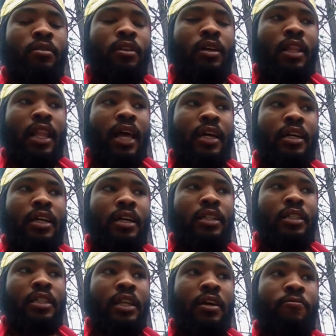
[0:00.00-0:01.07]
like a
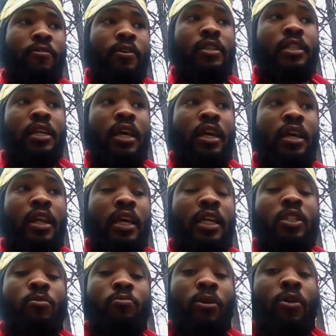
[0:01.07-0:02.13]
difference in
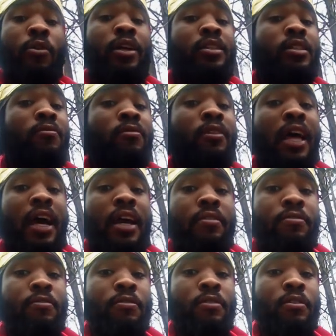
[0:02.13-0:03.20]
experience of
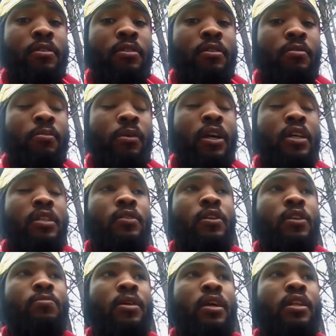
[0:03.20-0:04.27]
life because of
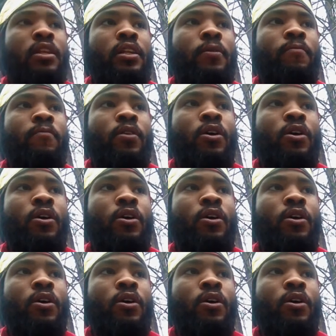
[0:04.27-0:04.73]
this melanin,